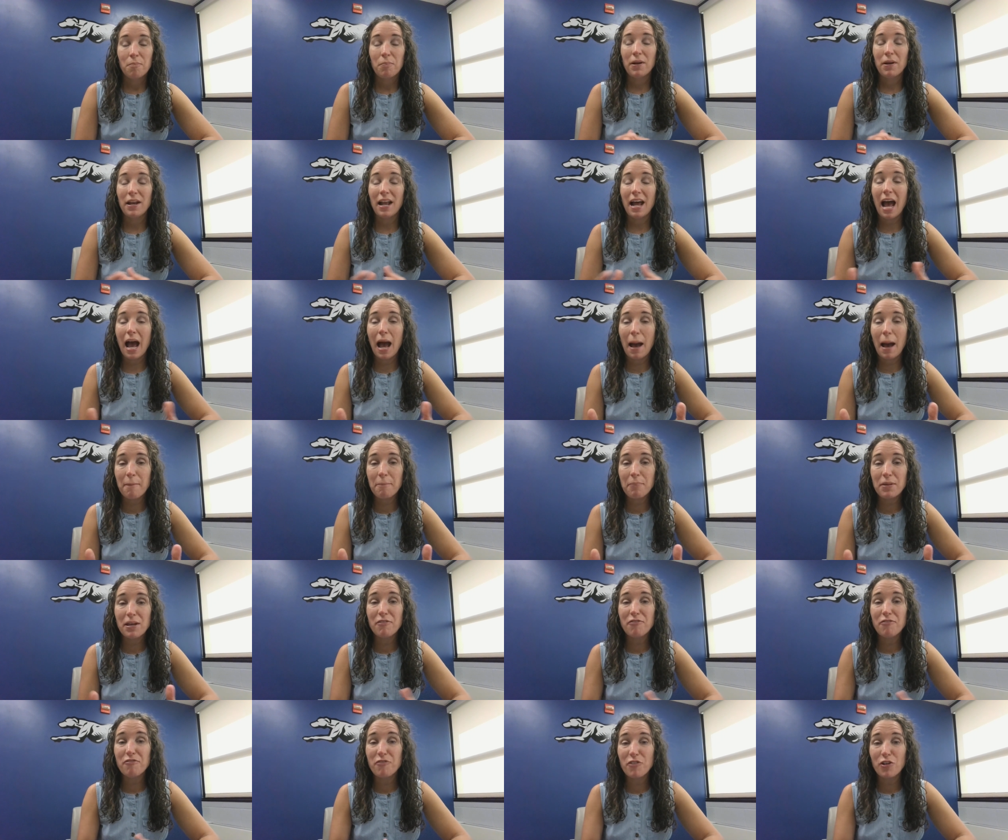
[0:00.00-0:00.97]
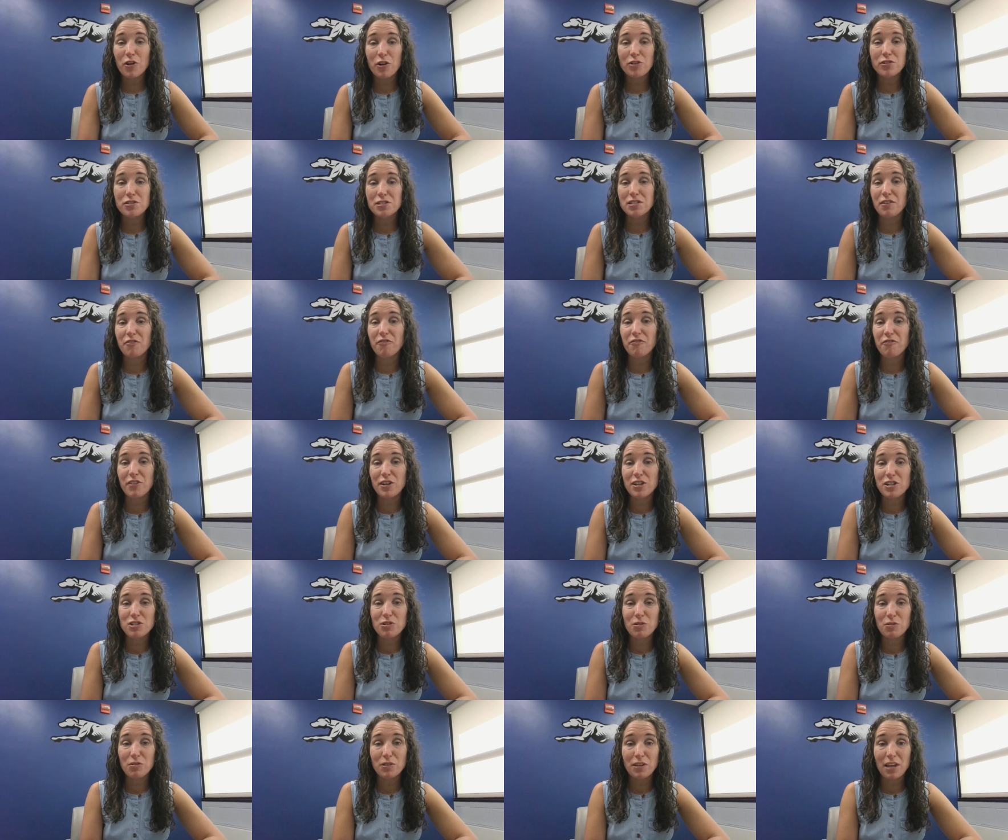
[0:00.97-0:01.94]
But happy first
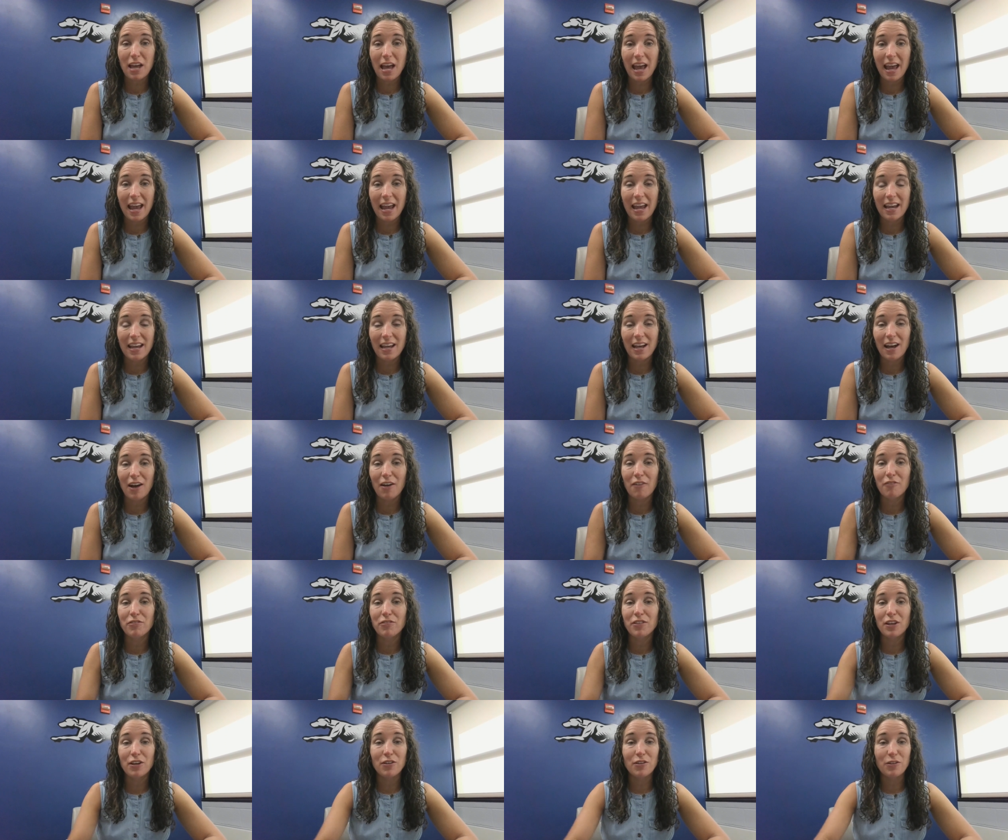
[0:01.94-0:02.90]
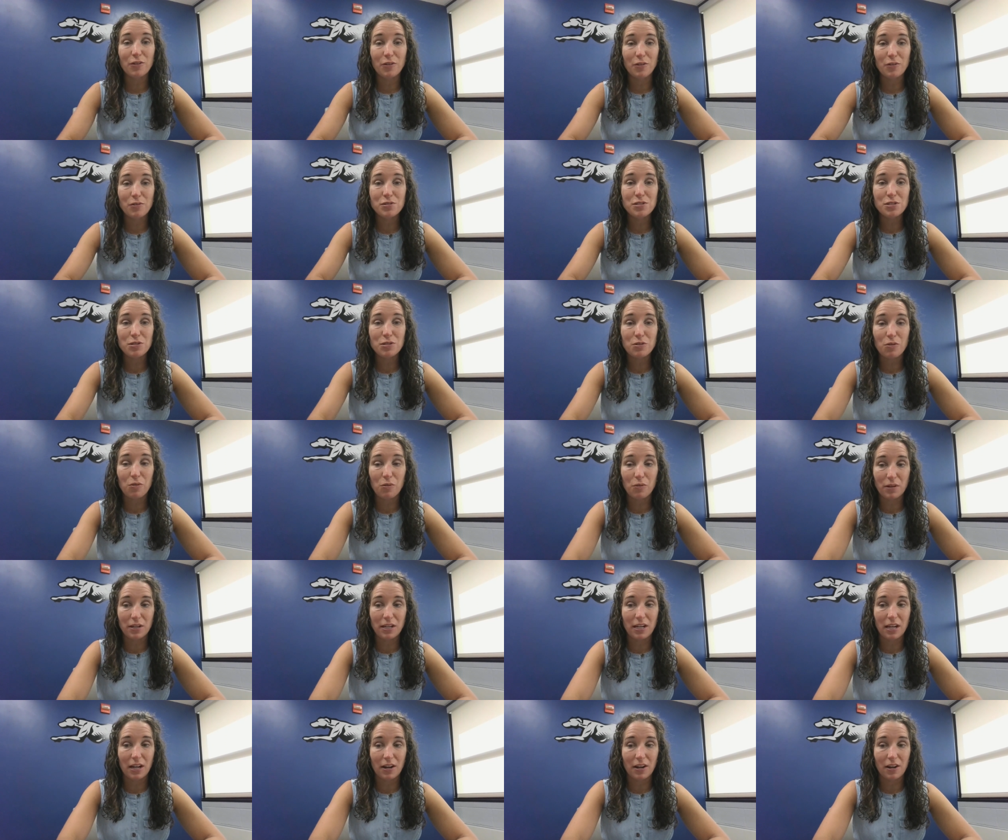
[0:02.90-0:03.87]
official day of the new school
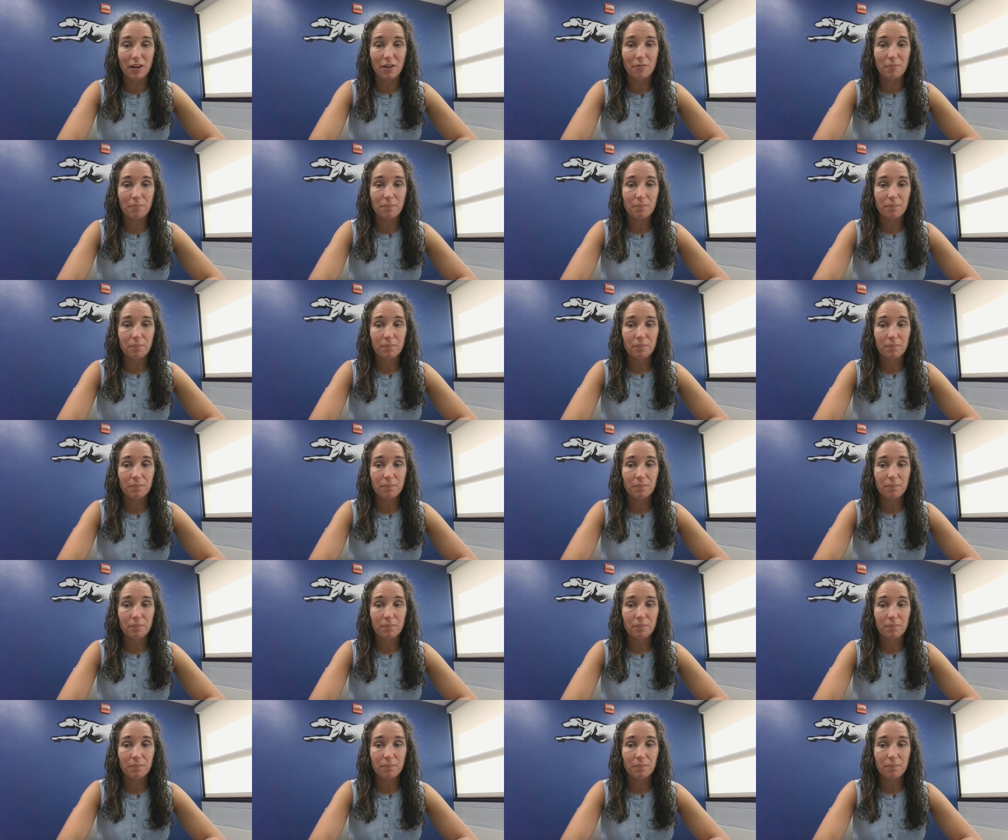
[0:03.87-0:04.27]
year.